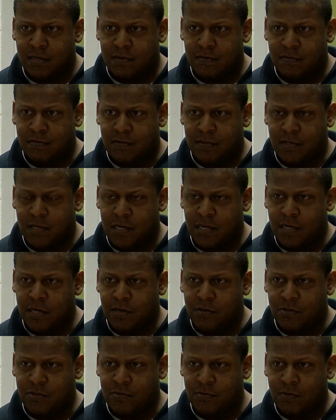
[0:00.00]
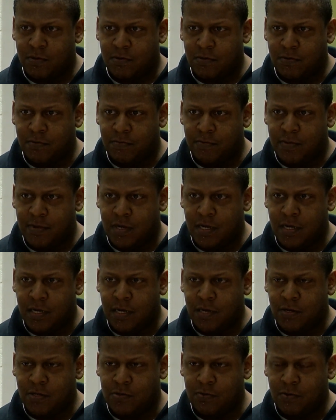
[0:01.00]
sorry, what, what is the
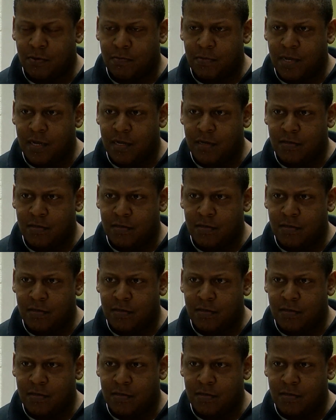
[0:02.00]
violation?